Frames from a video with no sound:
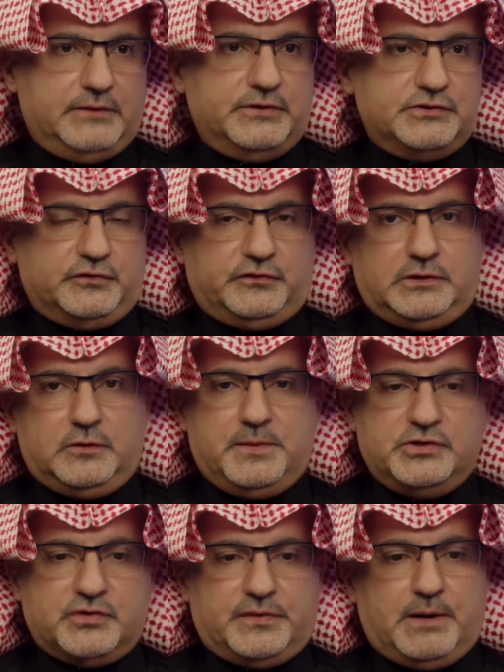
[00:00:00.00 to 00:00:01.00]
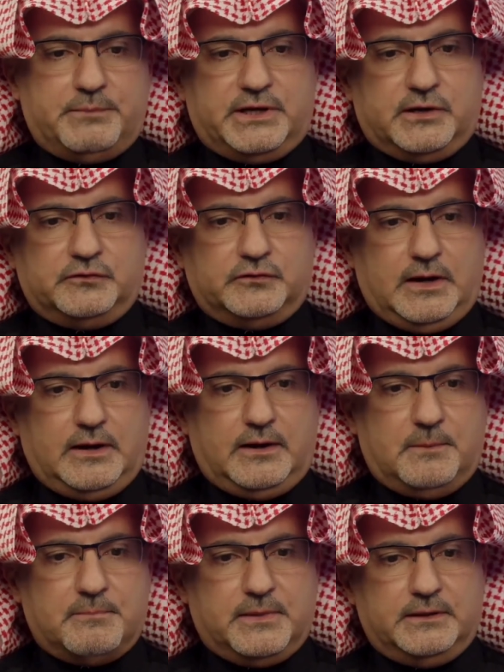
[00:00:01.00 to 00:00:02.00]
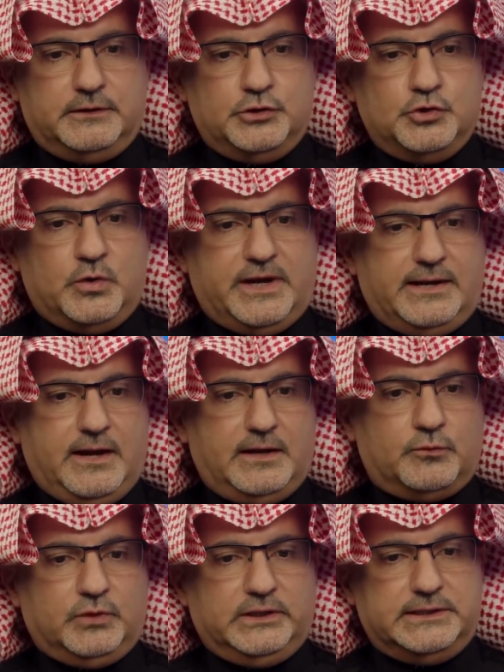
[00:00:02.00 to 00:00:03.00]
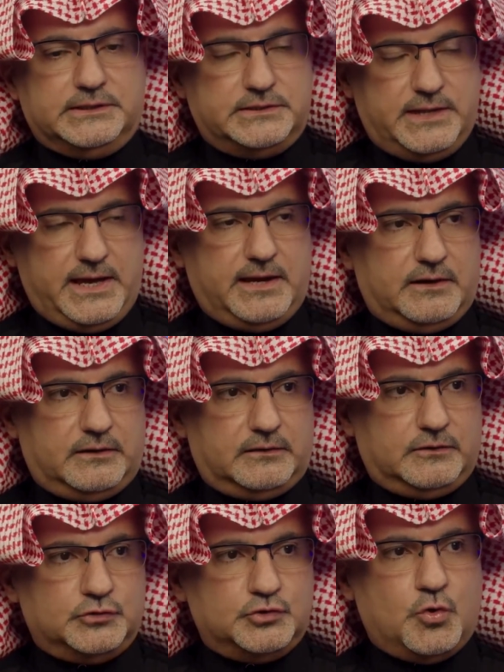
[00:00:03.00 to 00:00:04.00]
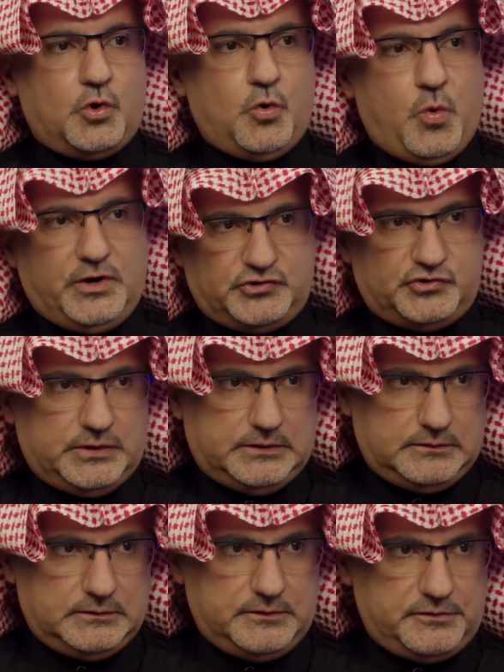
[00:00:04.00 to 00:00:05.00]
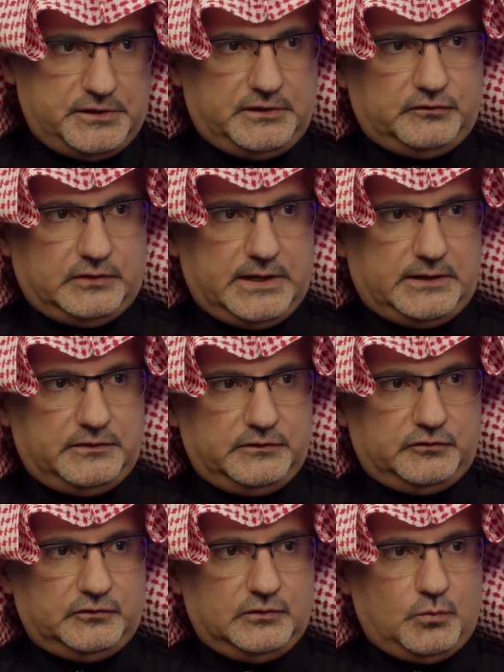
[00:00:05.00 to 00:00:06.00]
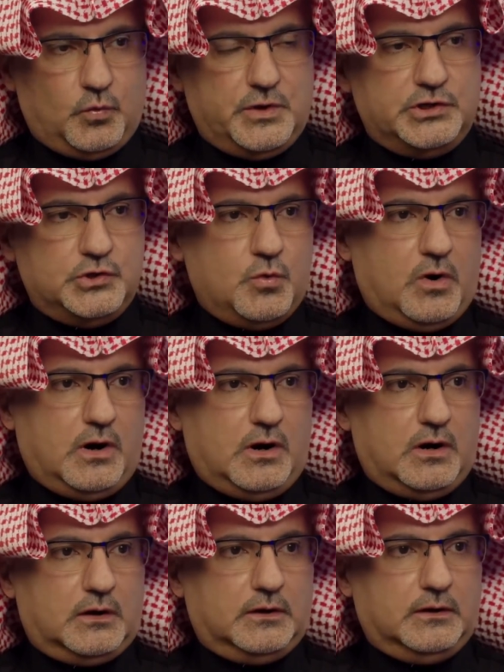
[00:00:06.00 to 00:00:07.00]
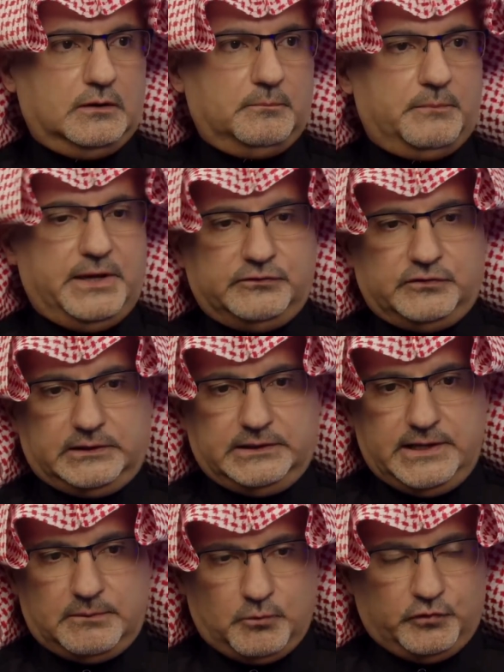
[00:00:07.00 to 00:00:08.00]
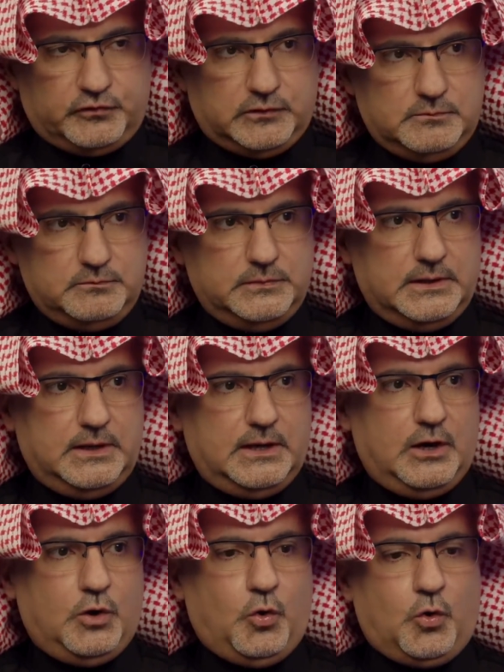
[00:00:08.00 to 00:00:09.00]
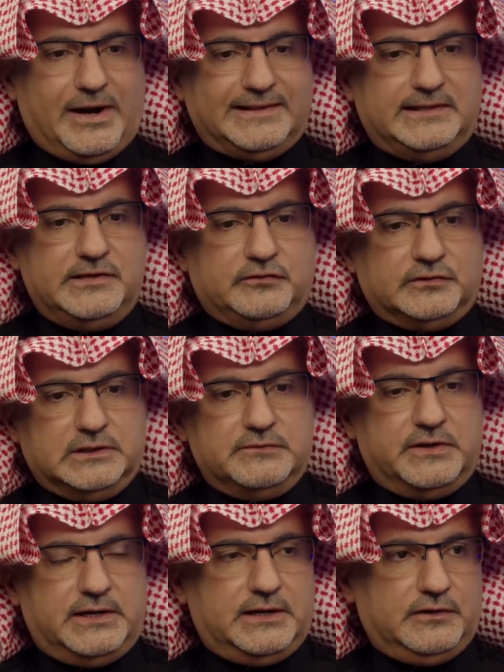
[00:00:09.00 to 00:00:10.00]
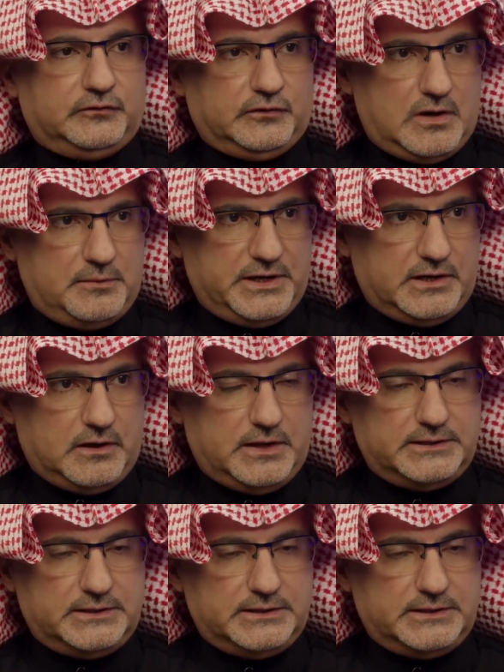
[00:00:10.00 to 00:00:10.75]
kind of interesting you mentioned that, because you cannot really dare to question things like this when you are basically a Muslim, or at least live in an Islamic